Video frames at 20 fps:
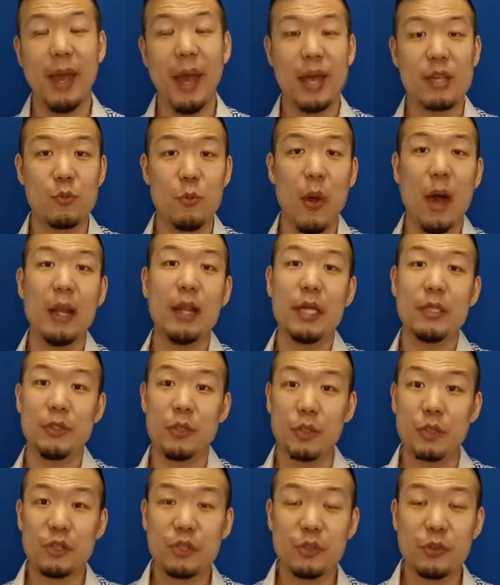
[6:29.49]
as well as
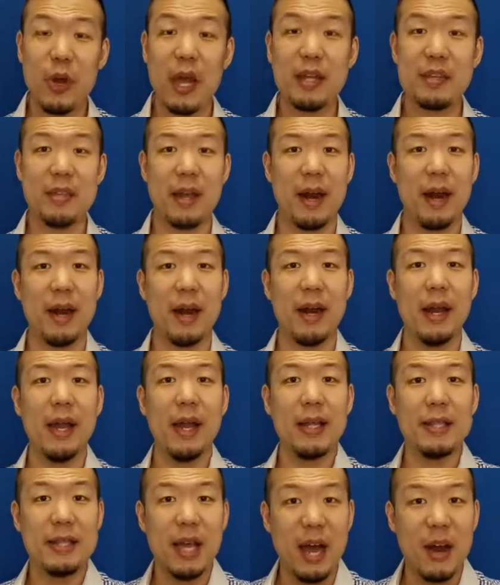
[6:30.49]
your strengths that are
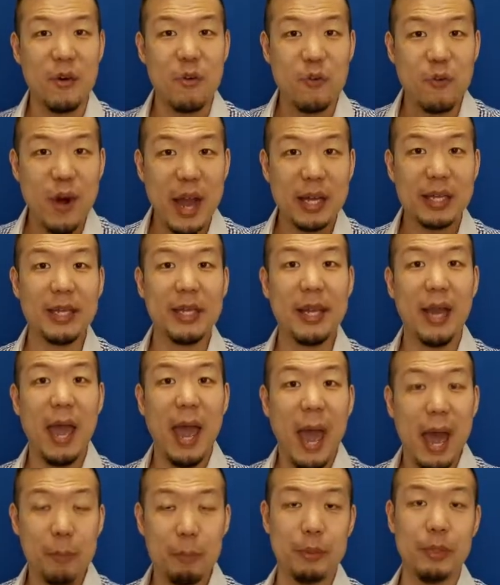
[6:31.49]
directly
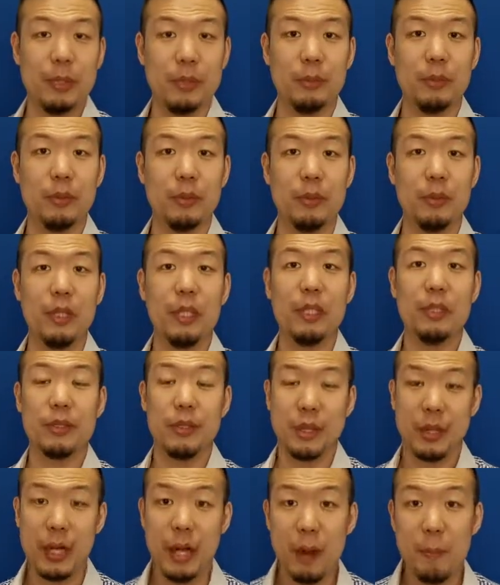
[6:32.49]
applicable
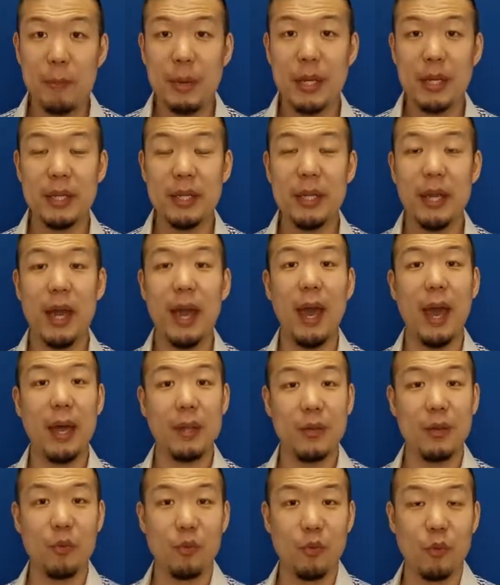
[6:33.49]
to the company
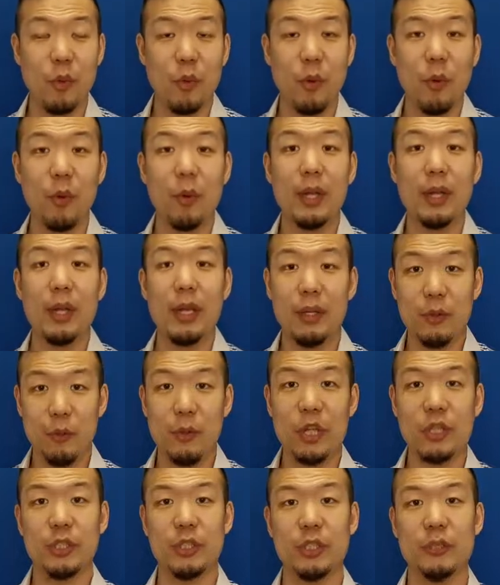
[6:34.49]
and the role in
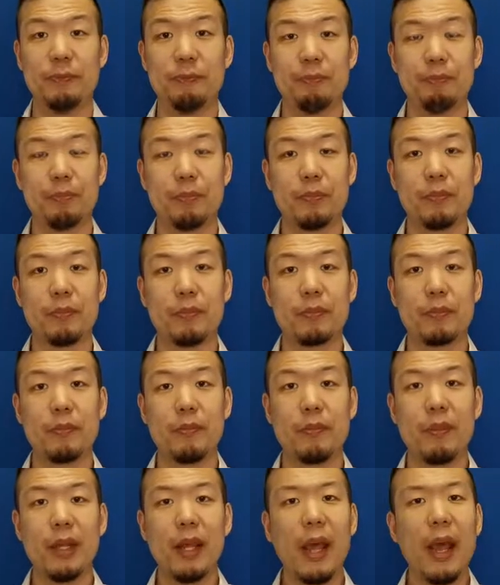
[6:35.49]
question.
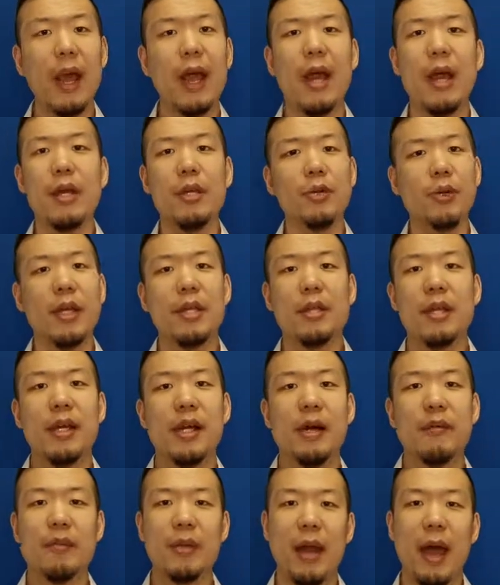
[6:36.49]
You can
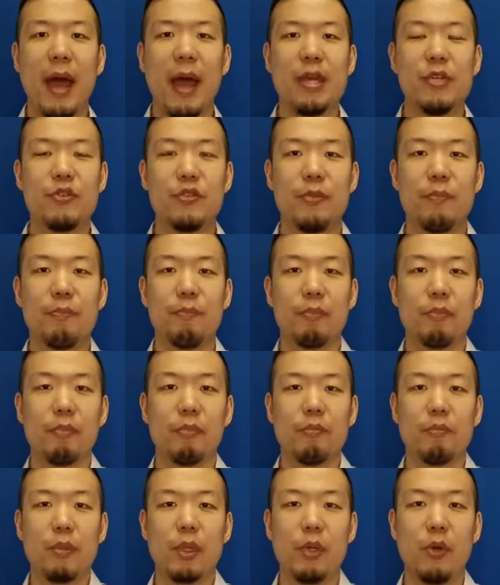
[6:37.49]
think of it as
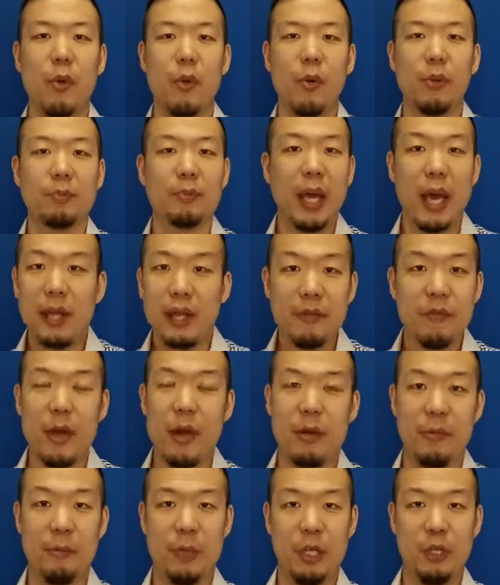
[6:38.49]
your
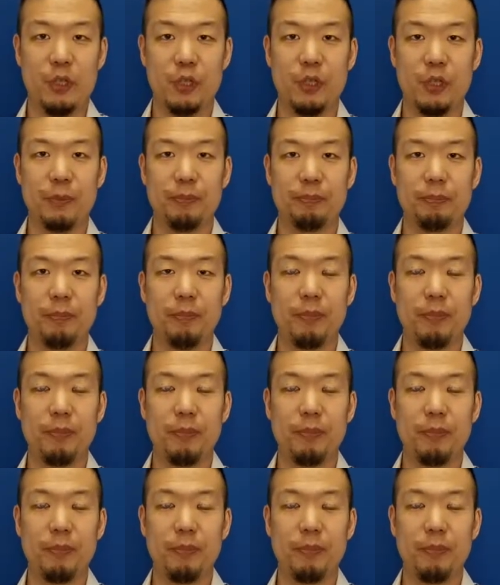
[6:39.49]
elevator pitch,